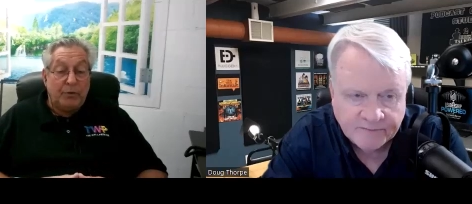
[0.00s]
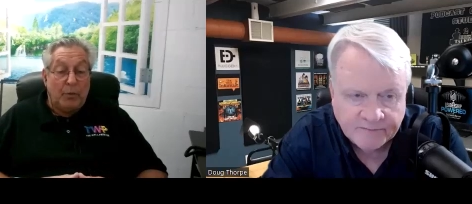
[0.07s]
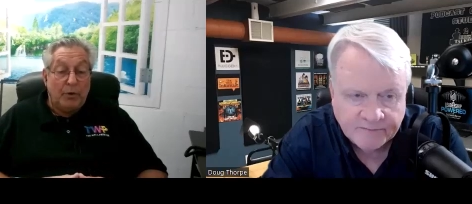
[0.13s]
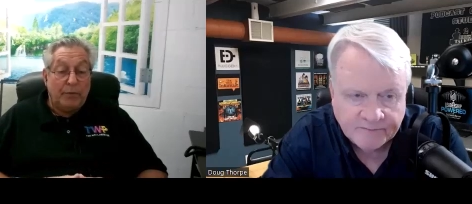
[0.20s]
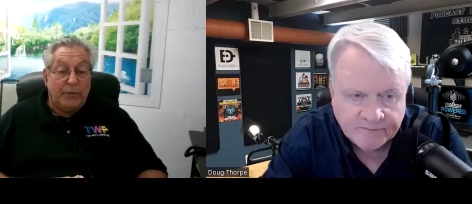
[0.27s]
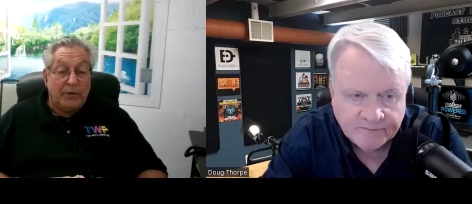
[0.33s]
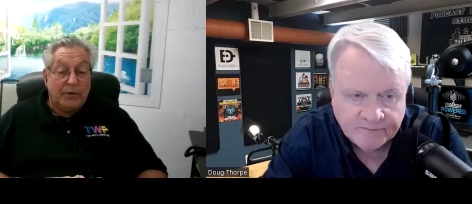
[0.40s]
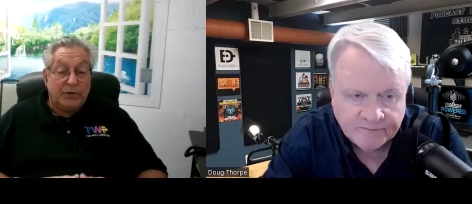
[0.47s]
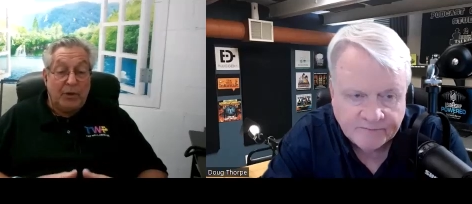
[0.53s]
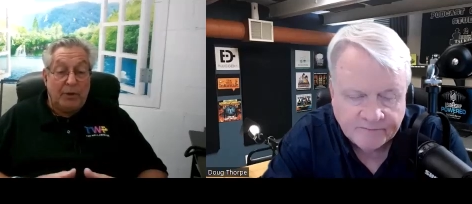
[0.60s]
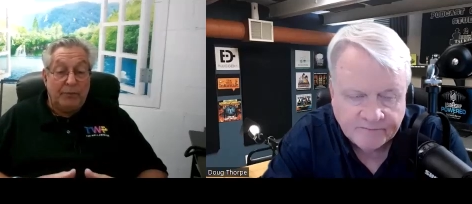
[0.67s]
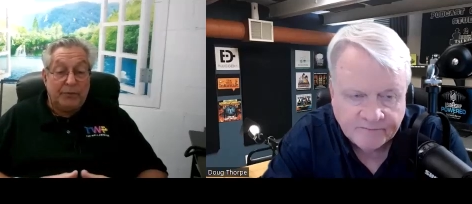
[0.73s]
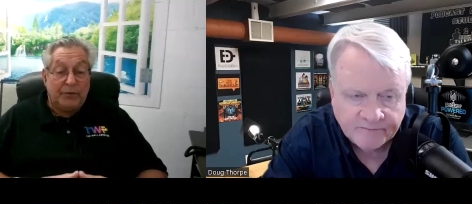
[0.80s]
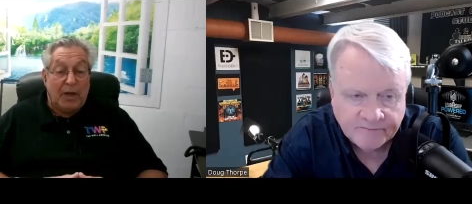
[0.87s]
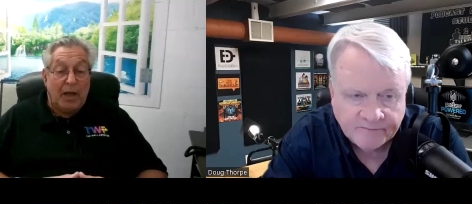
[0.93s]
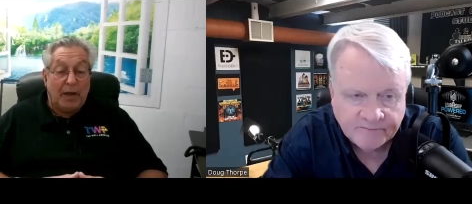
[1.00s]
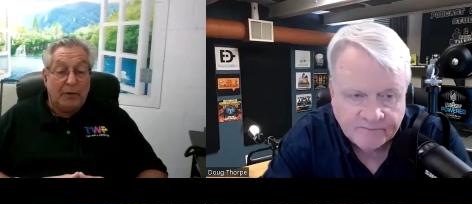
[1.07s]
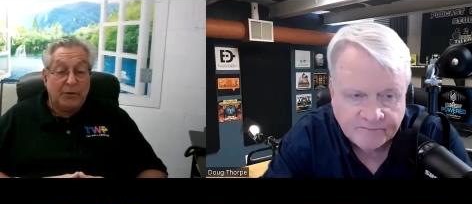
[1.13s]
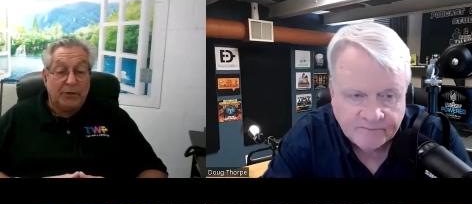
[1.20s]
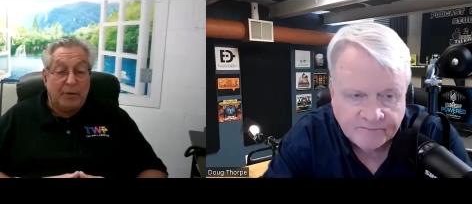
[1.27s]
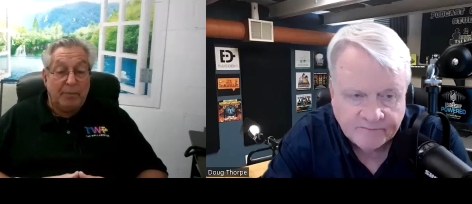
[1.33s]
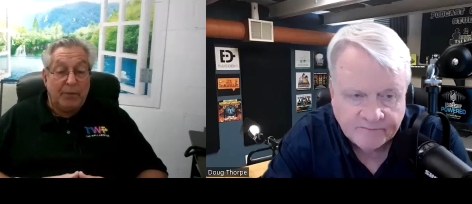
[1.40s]
Speaker 1: to work for yourself, to hire
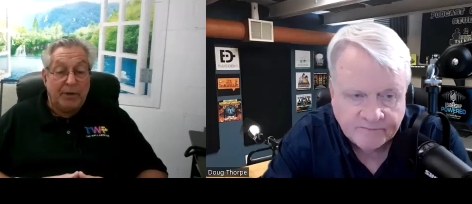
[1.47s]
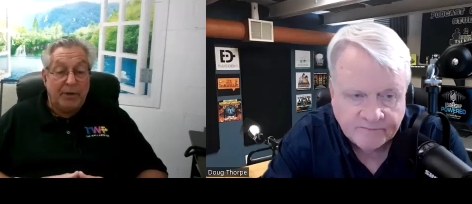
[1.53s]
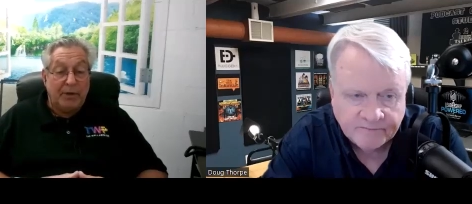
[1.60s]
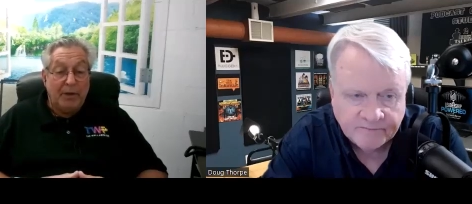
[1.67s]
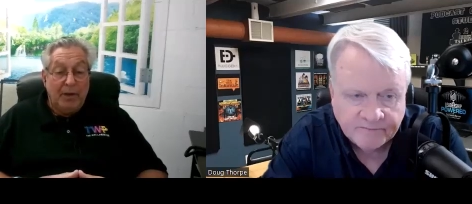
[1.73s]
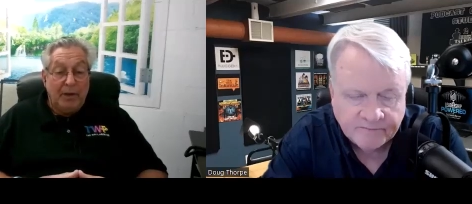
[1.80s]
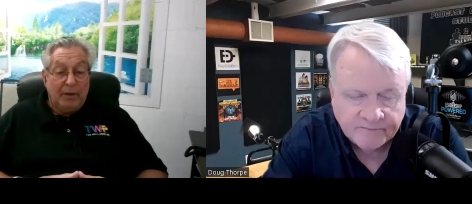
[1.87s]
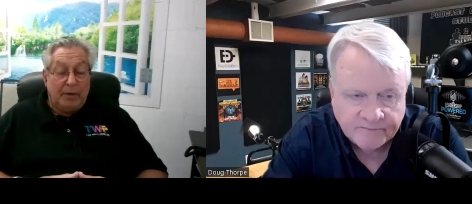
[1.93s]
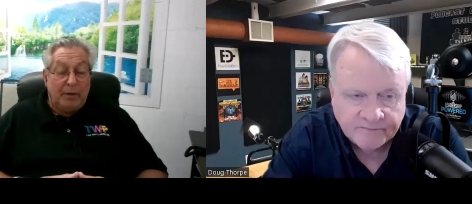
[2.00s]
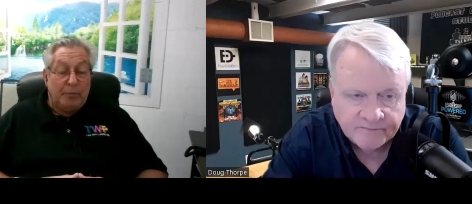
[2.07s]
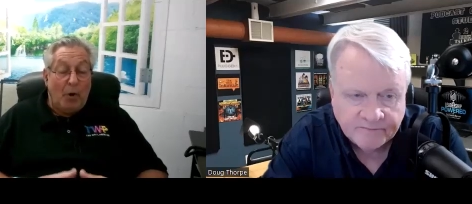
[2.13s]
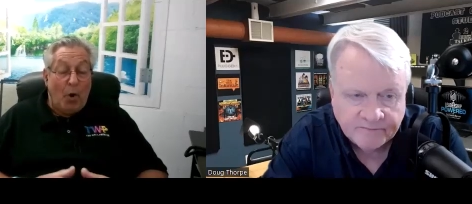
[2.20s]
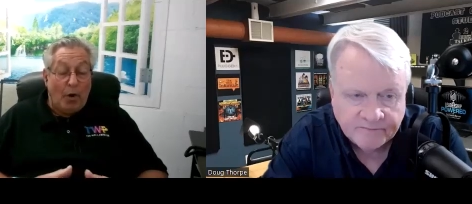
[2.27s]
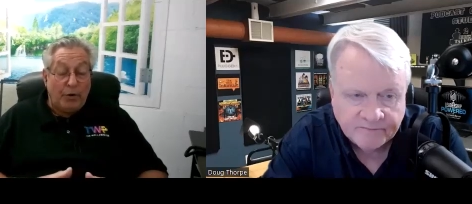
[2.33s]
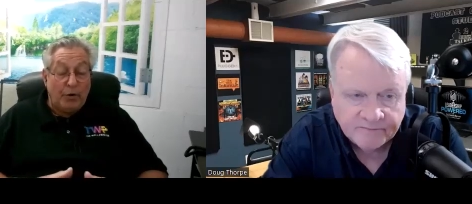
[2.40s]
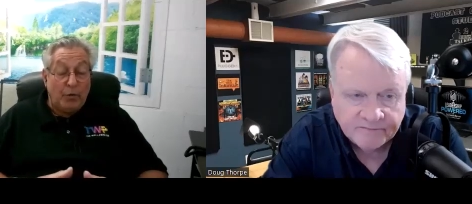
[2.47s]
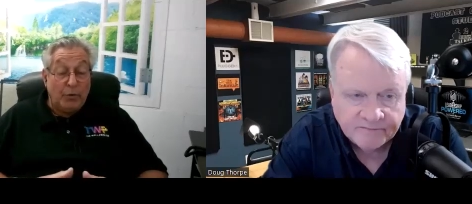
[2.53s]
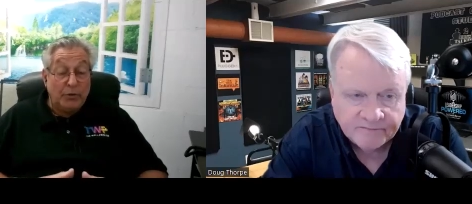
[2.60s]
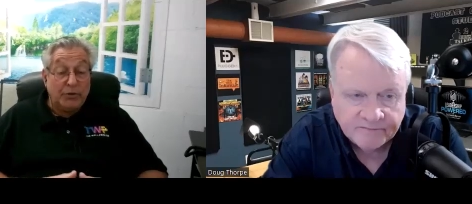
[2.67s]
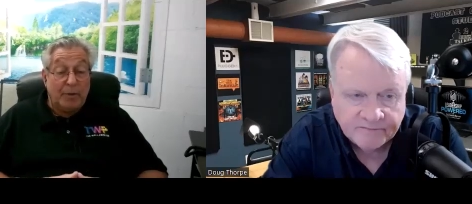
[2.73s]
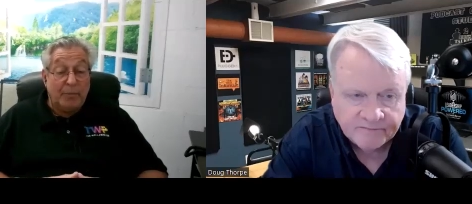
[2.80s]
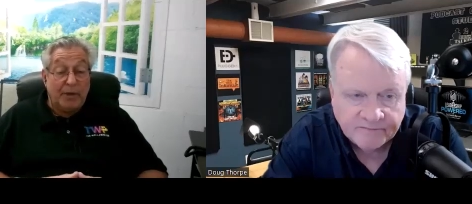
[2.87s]
somebody, to partner with
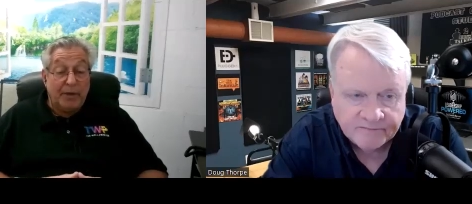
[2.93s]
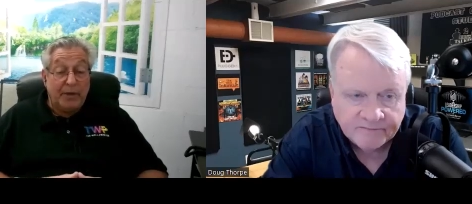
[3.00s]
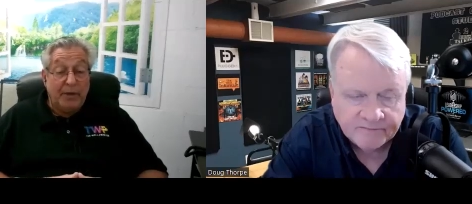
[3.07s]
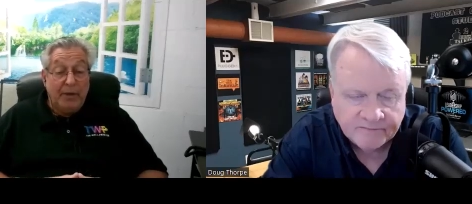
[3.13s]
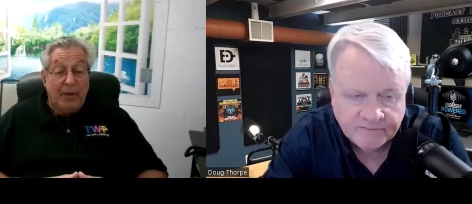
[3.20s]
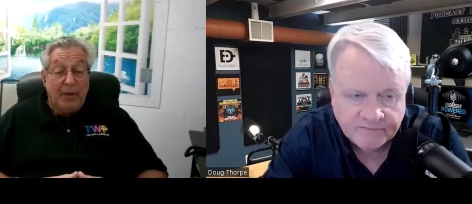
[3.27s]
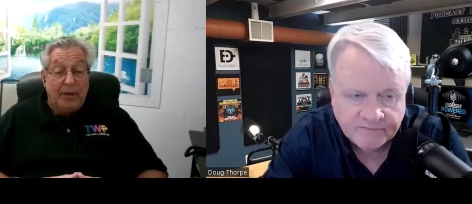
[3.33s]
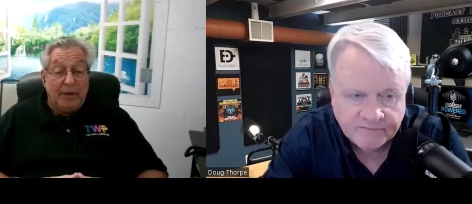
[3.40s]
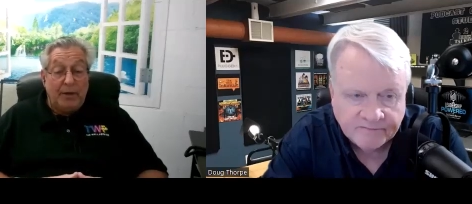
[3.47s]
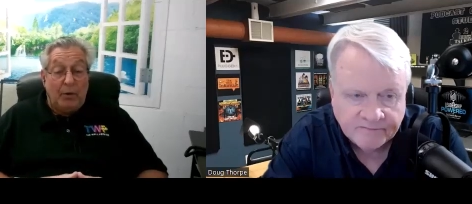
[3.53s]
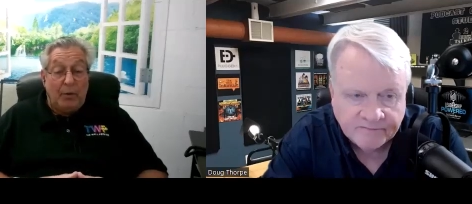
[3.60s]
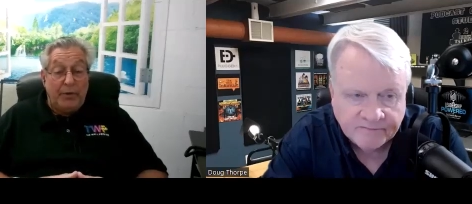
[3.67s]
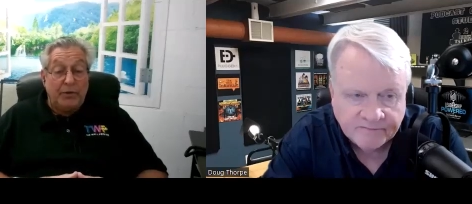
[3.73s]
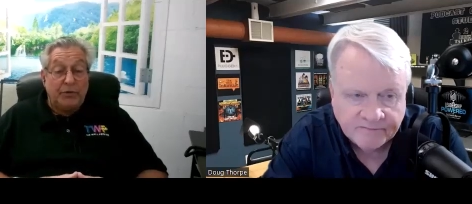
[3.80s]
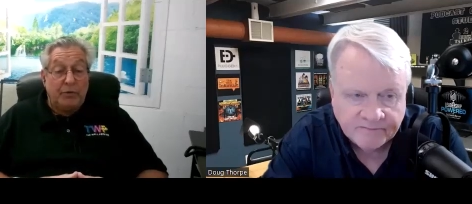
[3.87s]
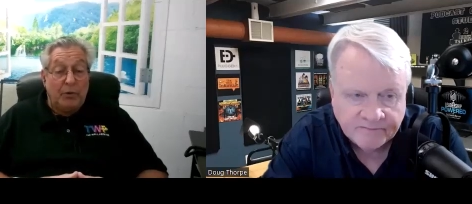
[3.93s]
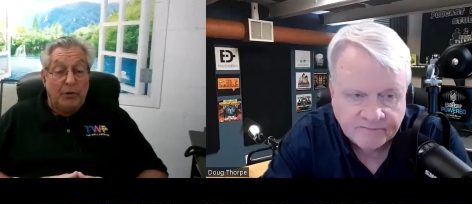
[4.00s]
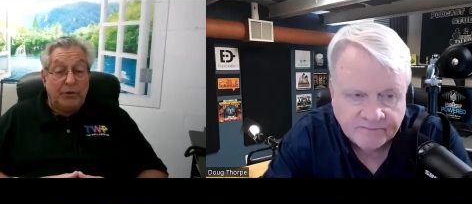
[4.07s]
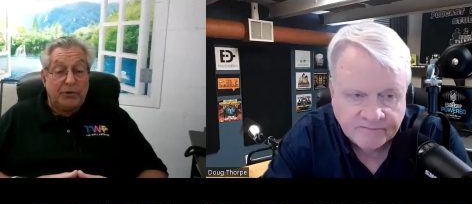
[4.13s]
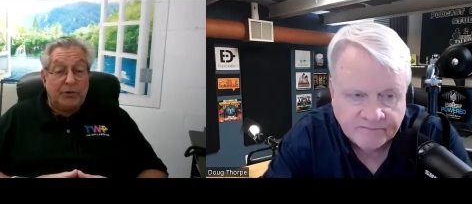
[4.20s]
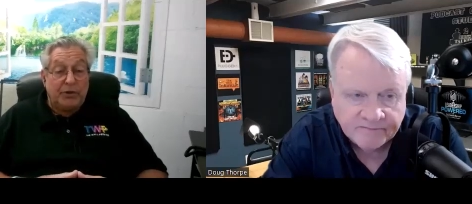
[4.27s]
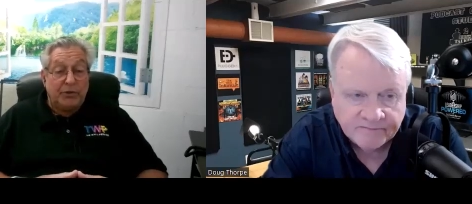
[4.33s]
somebody. You know, these are all
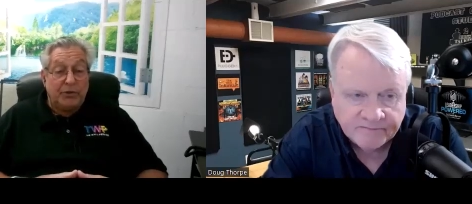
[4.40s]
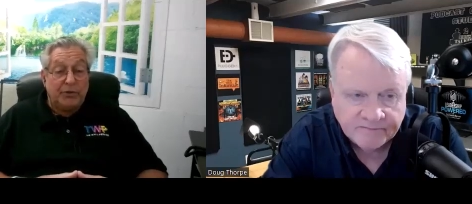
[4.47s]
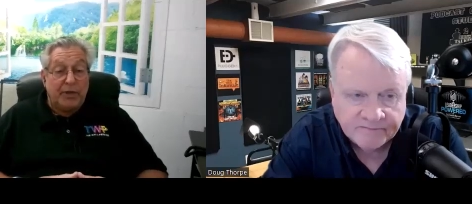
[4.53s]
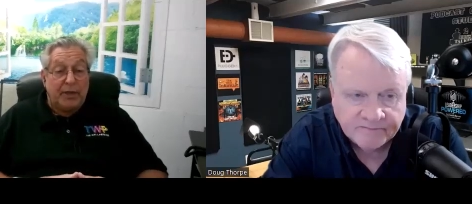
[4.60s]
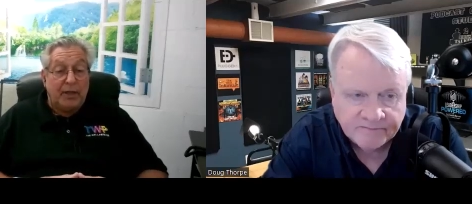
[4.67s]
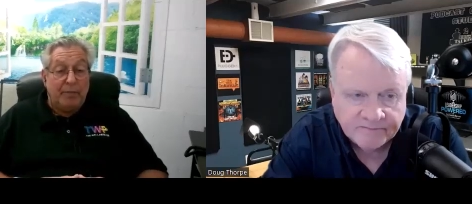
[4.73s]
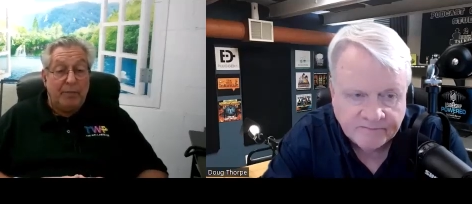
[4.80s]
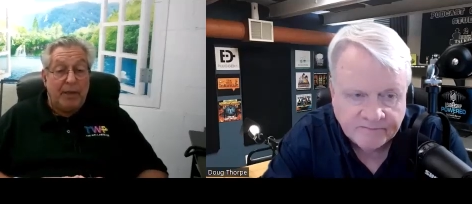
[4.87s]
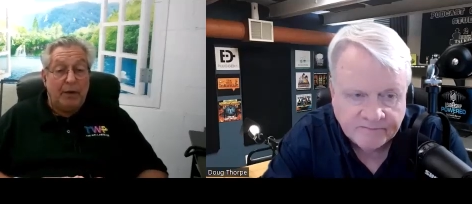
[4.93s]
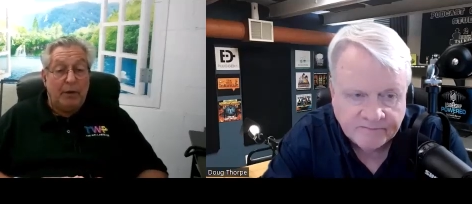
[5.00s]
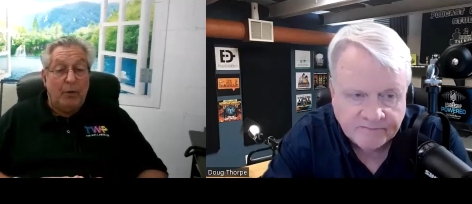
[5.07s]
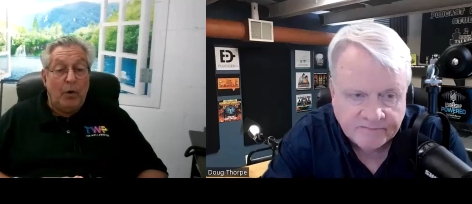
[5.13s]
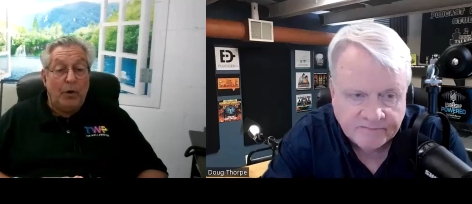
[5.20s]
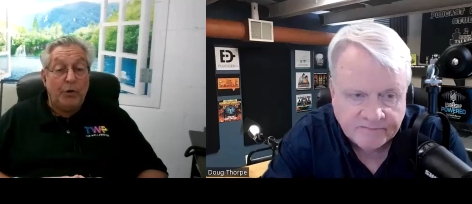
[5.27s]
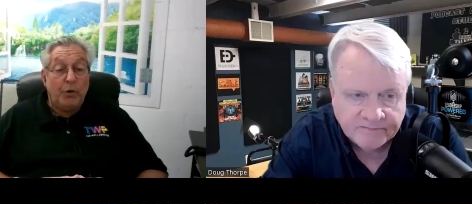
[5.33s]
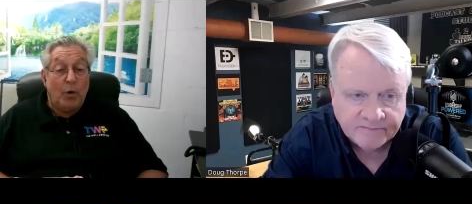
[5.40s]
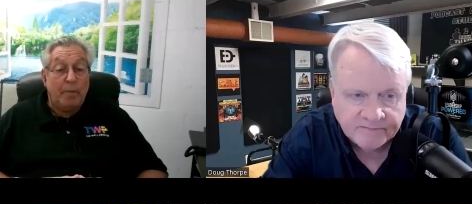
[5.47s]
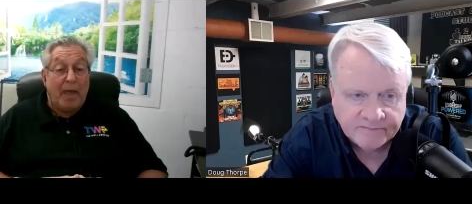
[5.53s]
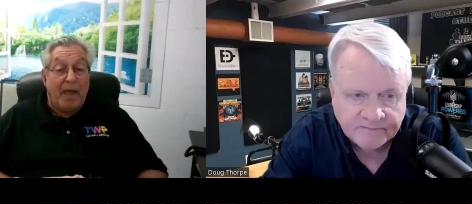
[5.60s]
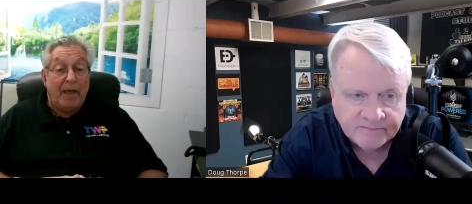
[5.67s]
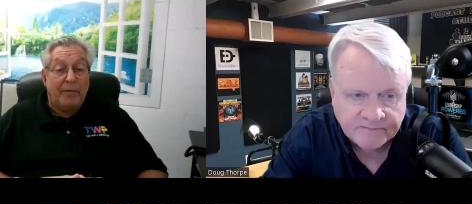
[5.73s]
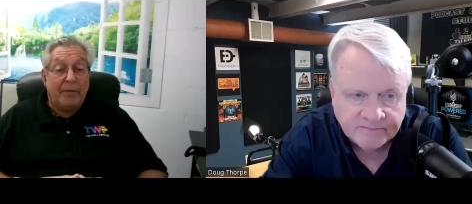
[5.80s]
decisions that get made along your
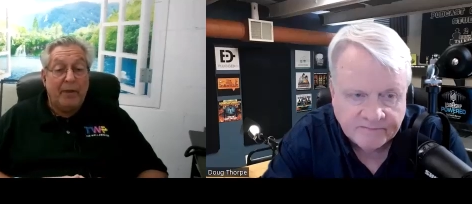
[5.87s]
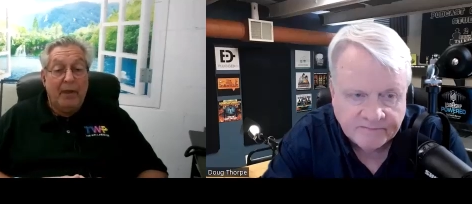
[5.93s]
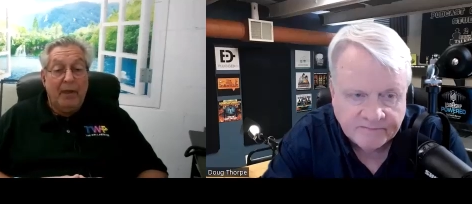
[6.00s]
path.